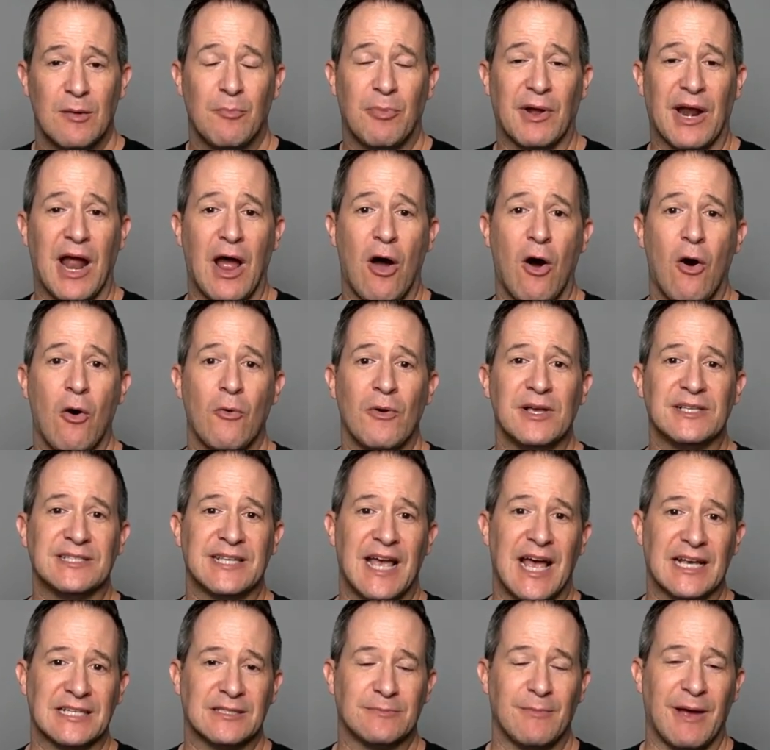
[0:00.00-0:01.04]
But I always
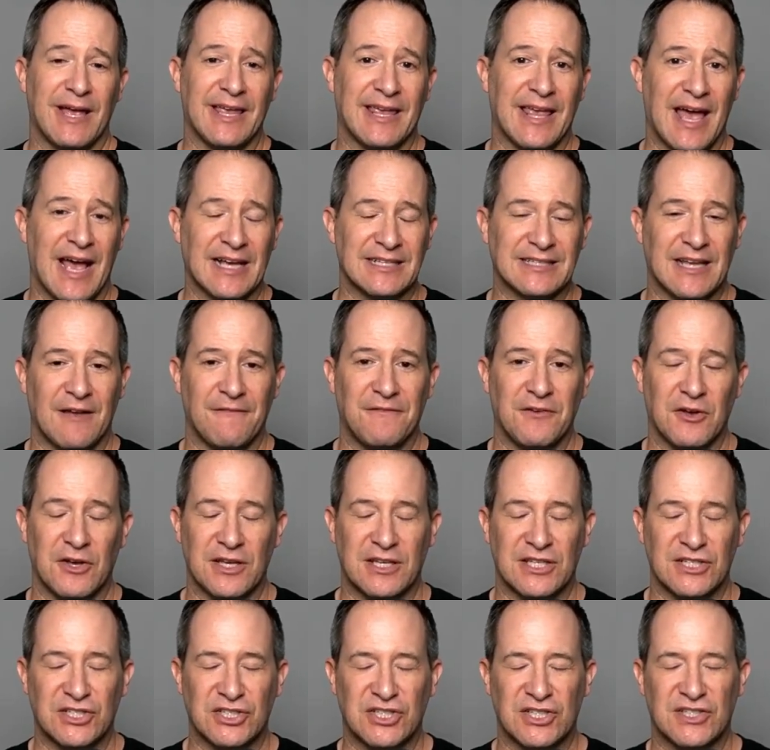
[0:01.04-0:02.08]
ask my guests, I feel
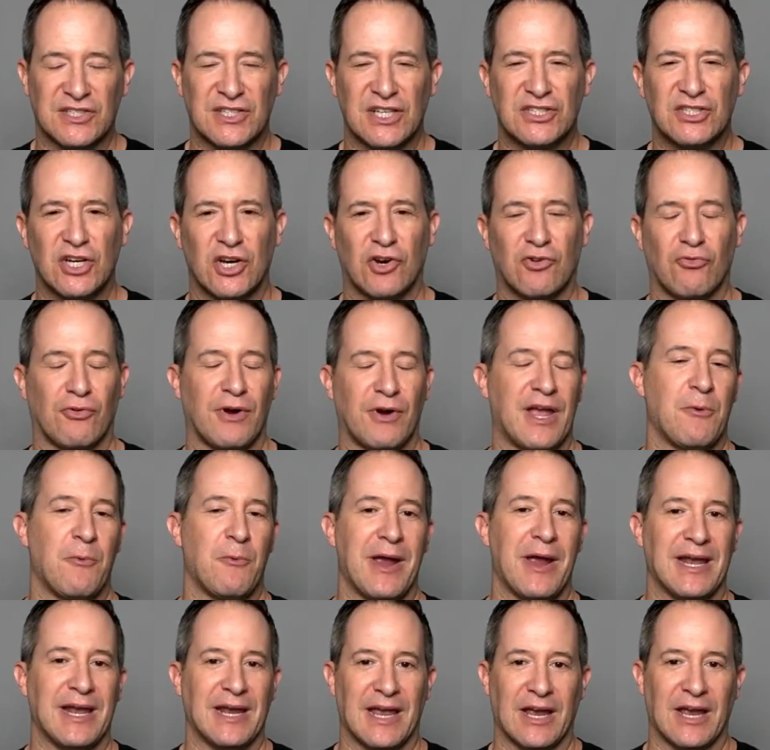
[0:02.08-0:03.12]
like it's just such a great
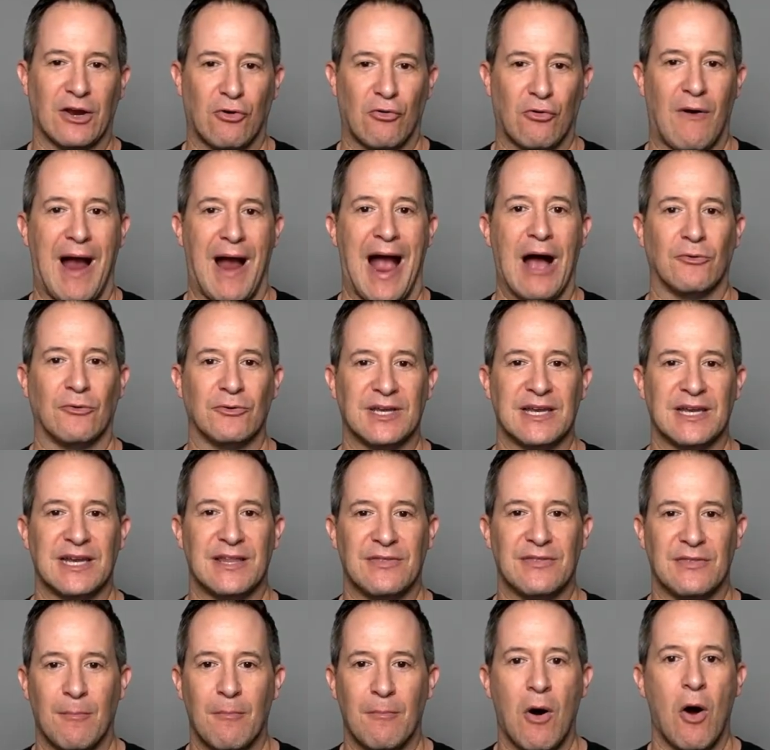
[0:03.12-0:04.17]
way to get grounded
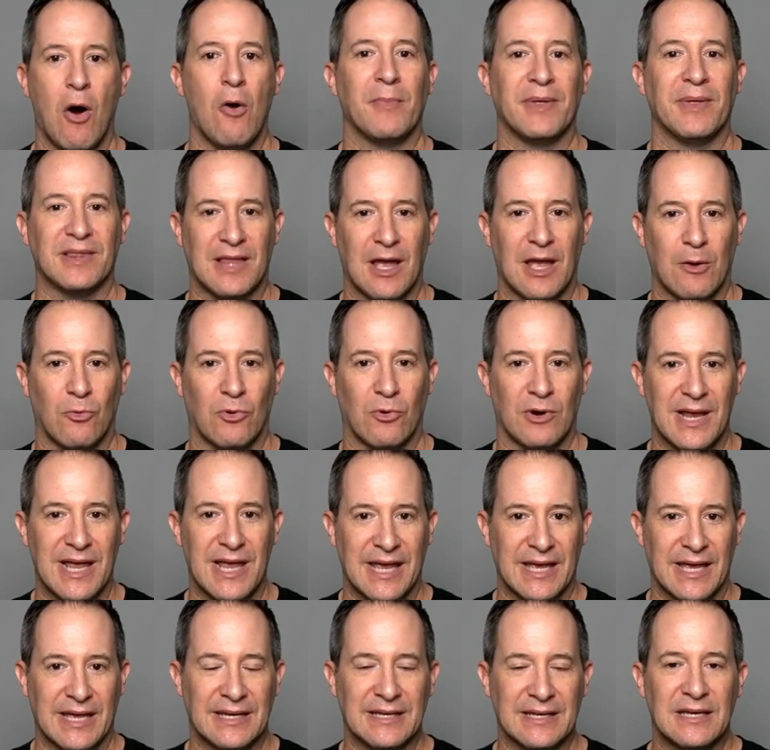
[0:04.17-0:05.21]
in the moment that we're
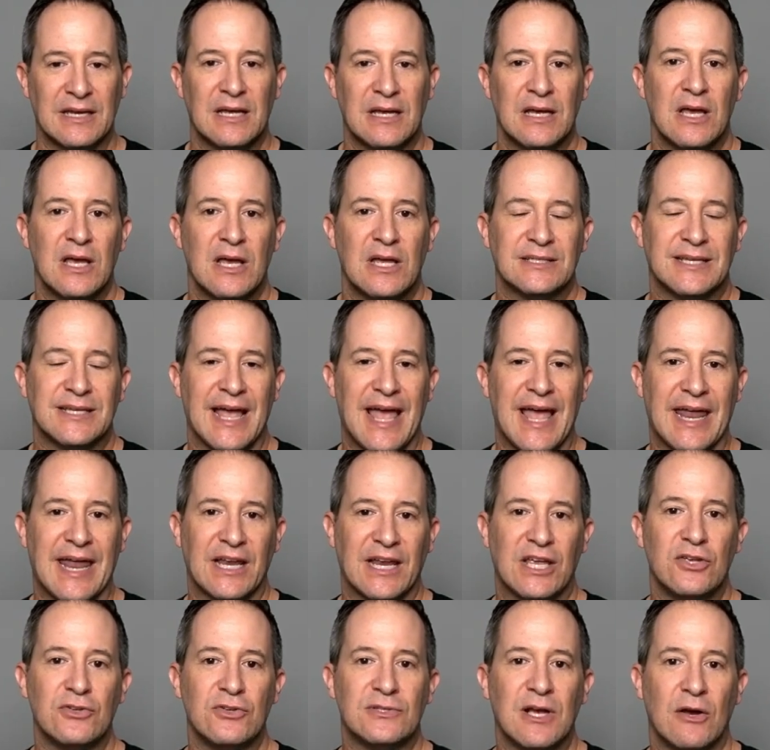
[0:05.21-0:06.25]
in.
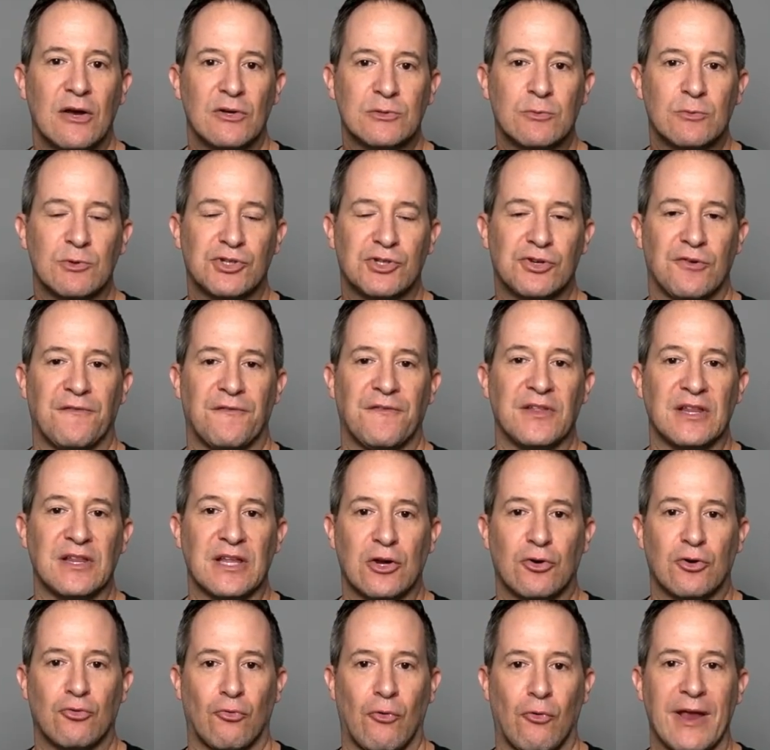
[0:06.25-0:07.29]
Diana, can you tell us what you're
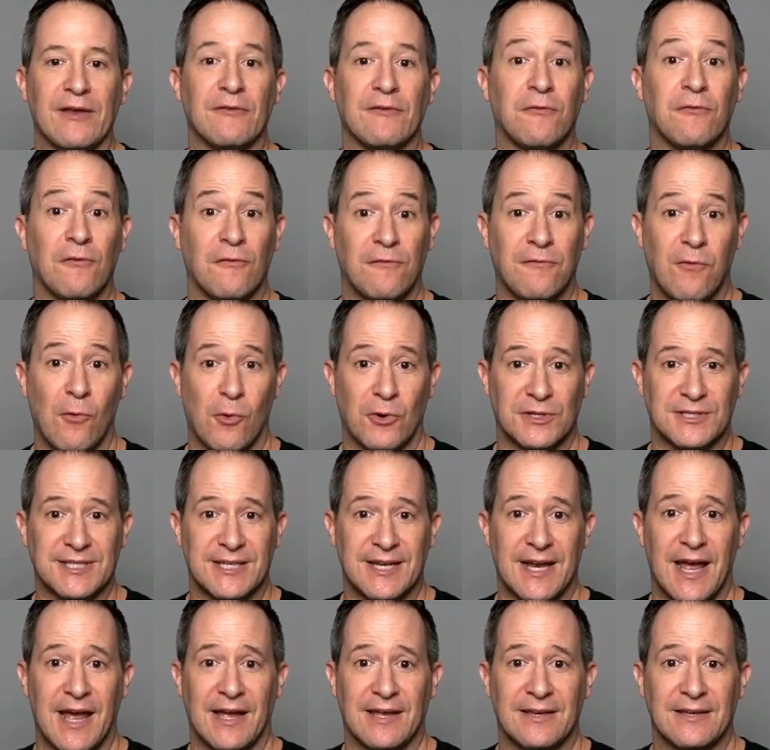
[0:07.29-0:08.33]
feeling grateful for
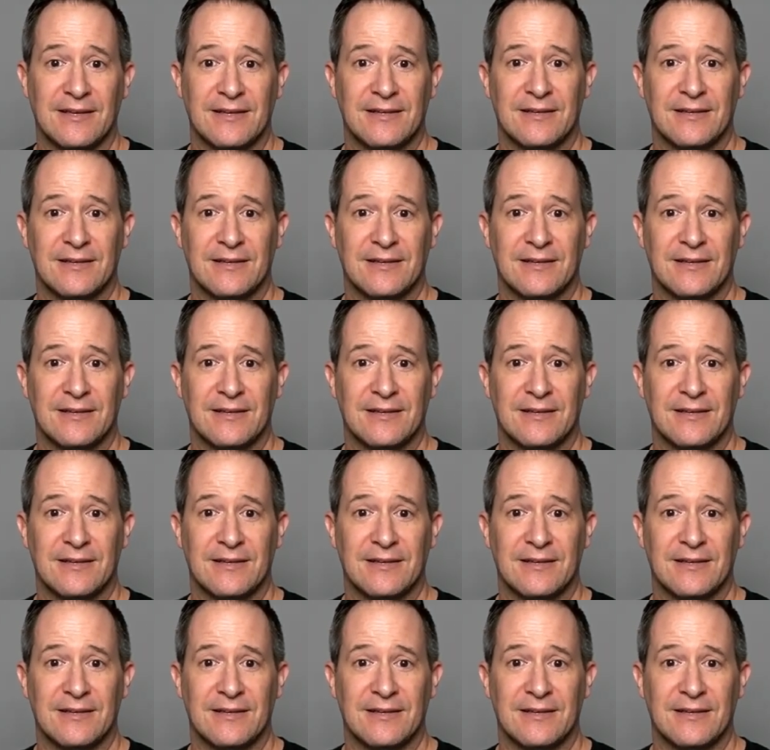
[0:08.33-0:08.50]
today?